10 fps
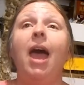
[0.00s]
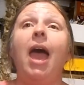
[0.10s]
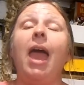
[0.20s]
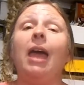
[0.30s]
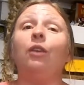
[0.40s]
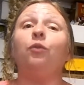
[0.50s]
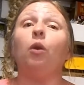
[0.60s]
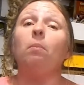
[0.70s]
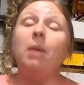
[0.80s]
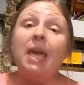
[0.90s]
And for
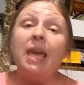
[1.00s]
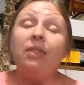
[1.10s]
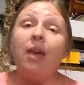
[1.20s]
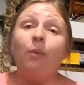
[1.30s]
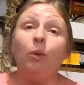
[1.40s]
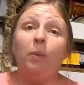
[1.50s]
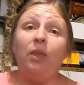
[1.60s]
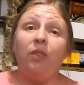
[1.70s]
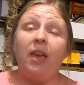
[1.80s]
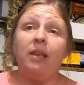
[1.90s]
me, that will be
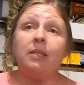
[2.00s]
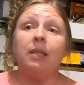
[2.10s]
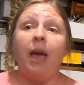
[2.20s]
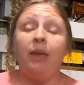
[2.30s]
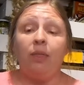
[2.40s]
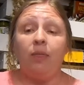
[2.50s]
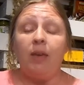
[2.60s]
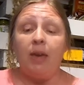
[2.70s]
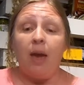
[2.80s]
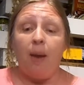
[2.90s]
things like
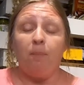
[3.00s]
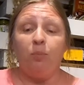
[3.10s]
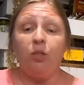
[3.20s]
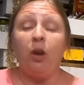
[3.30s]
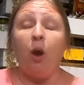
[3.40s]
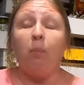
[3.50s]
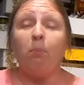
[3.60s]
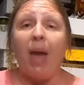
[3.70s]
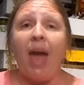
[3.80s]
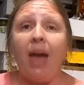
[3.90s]
the, um, there are
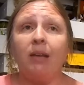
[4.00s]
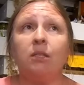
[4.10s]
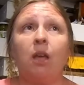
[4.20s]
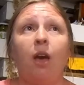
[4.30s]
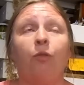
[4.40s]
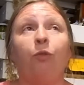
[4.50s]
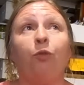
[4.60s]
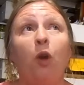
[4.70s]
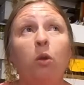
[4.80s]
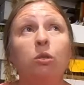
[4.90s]
bags of
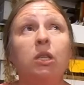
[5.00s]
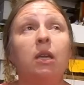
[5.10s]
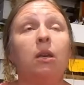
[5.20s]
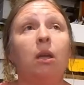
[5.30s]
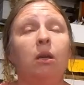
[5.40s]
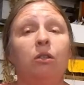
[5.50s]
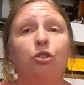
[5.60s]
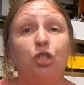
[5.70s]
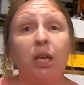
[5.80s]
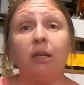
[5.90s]
frozen
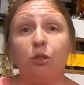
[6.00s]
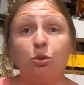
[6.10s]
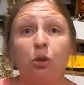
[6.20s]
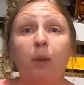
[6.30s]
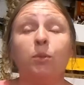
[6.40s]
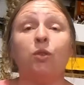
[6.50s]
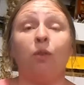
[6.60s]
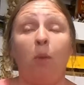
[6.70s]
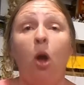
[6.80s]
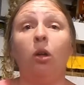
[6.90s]
chicken strips
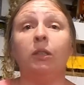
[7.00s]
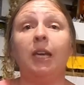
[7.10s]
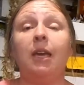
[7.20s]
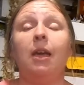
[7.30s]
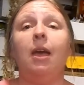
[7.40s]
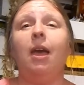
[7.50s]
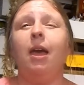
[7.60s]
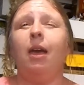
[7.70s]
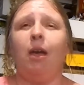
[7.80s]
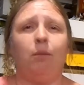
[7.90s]
from Aldi.
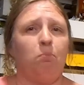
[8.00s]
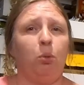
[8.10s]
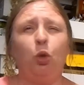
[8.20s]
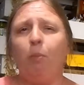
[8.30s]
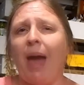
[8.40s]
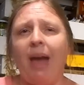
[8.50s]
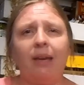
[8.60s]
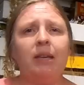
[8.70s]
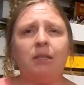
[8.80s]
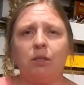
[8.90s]
Uh, blue
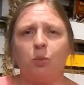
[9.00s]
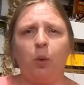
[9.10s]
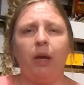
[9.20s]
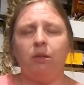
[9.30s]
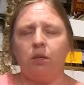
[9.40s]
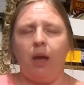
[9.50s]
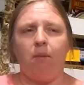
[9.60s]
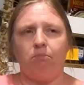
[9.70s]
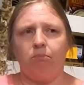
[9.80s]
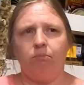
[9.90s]
baggies is what
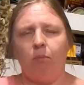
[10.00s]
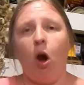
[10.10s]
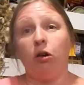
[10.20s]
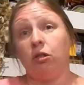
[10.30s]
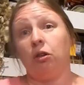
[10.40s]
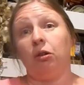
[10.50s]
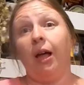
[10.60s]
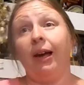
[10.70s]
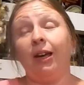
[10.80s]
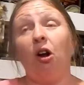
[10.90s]
um, ours look
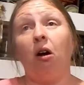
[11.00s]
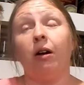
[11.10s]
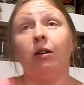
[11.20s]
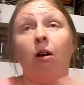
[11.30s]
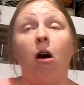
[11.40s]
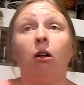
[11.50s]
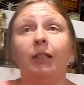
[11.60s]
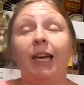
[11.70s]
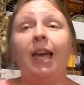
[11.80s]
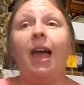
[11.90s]
like at our
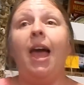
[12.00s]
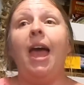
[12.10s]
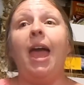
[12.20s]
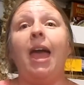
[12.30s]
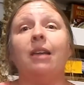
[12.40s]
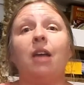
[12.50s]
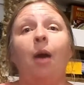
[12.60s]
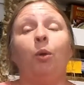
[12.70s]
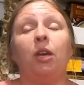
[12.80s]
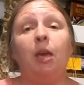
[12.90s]
Aldi and I
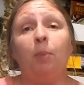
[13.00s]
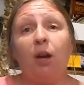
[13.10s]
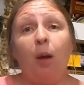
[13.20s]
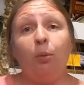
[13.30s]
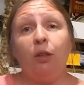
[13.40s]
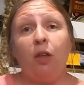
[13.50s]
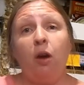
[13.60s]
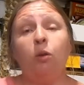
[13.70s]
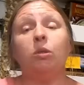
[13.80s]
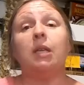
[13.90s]
will keep a couple of
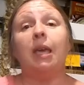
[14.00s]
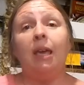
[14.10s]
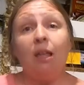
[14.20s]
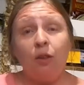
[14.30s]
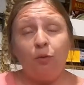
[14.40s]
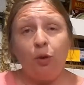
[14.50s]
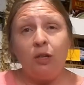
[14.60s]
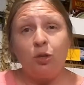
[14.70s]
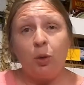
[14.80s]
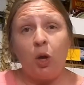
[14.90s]
those in the
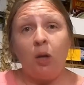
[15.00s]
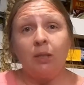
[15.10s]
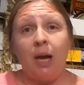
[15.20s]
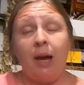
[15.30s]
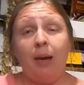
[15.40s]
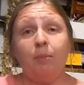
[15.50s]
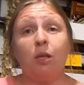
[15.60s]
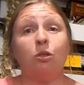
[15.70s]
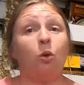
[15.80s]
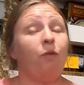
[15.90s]
freezer at all times.
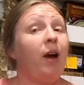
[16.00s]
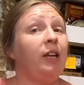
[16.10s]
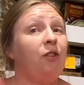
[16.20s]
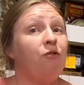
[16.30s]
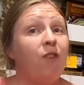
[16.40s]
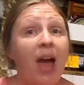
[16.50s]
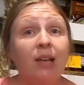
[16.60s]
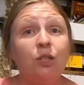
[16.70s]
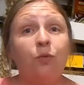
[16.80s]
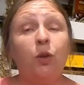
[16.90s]
So if I need
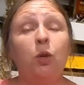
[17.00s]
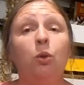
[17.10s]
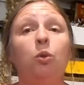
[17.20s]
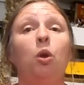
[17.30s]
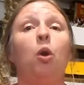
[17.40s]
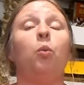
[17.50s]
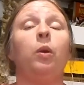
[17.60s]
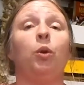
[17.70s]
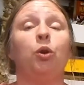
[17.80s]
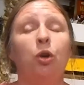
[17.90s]
fast food, we
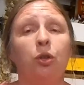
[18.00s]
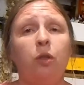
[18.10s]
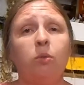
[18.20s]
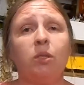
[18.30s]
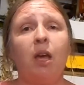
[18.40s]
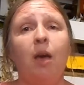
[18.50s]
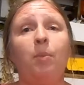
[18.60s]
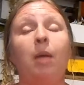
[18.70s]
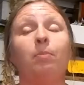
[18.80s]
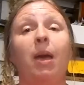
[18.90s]
will cook those up
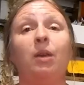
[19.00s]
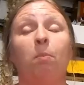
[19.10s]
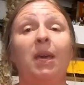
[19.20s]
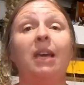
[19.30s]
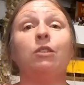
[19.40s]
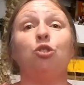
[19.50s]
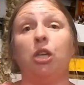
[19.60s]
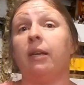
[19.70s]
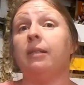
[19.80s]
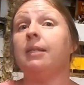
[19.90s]
and make big
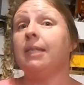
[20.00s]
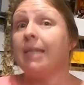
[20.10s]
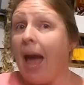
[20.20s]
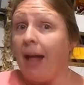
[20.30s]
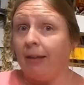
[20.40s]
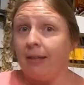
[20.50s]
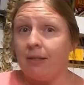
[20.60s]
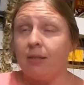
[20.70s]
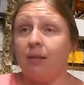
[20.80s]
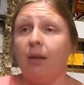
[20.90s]
chicken
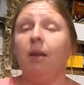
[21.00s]
salads